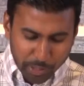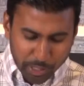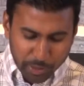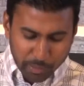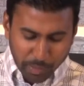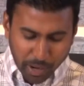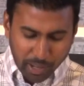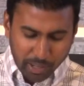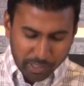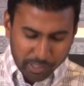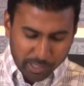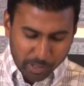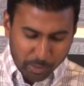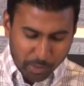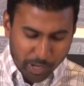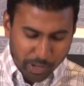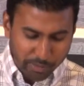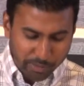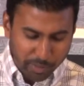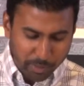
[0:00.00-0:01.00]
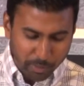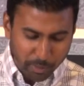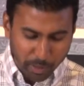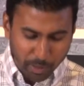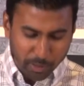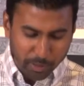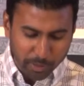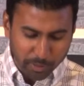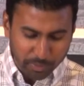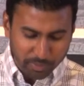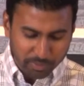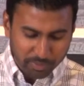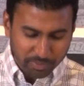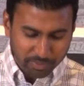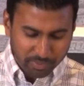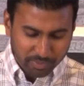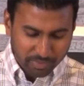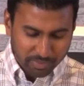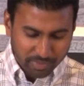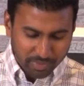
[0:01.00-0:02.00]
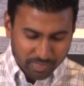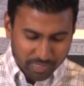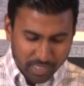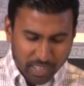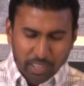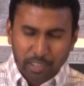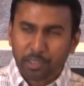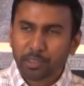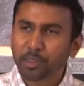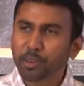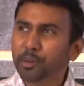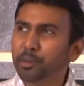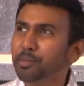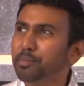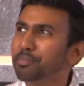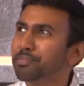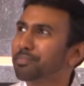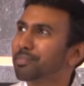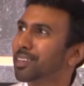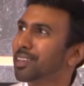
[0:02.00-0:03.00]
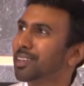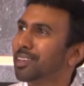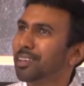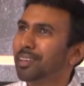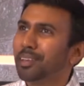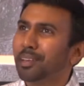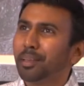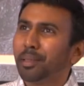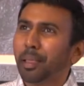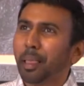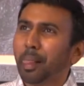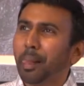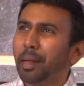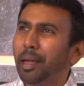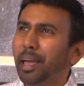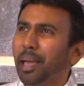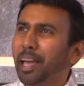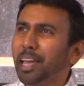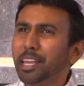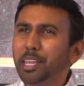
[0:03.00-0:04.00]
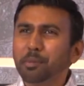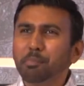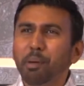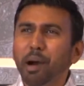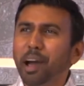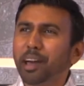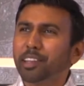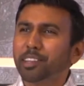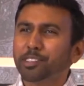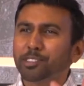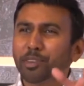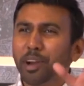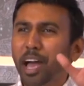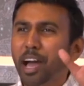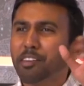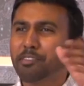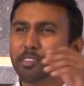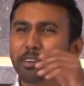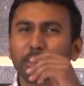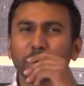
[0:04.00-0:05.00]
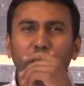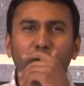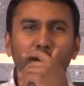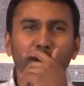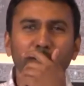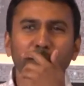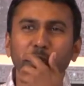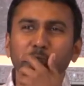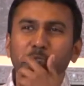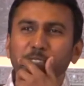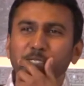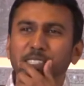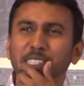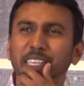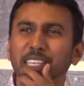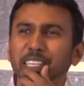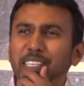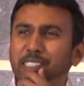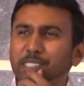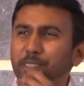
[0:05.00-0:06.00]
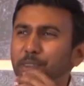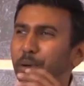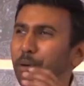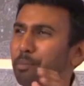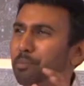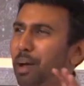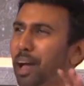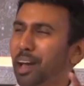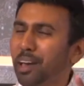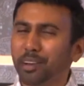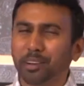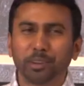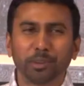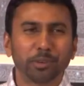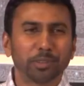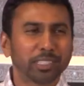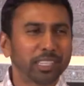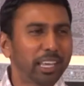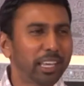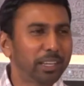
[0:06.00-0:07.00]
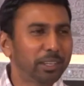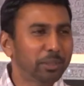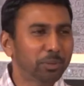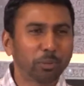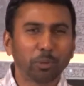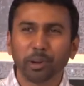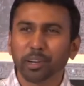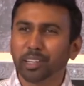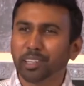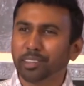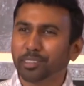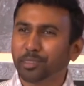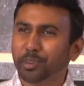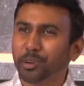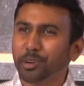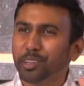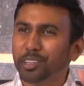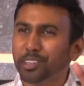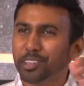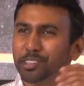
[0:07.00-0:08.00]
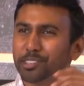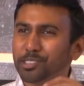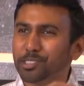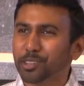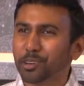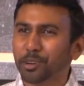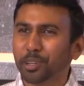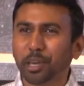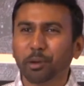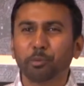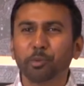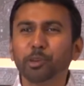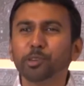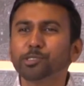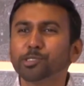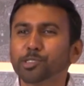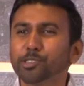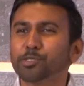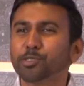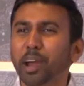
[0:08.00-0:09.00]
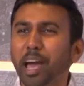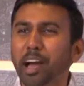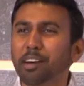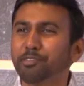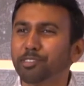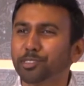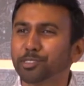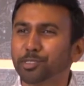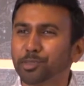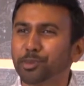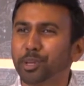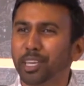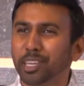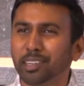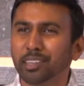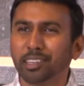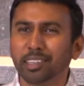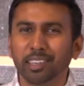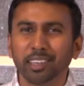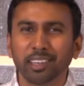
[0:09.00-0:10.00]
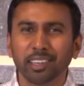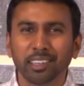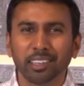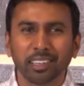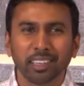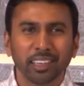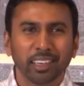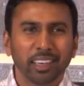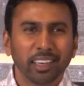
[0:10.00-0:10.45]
30 miles away from Rome. You know, anybody travel overseas, you know, I don't know, 10, 20, 30 years ago? Like, we used to travel to India,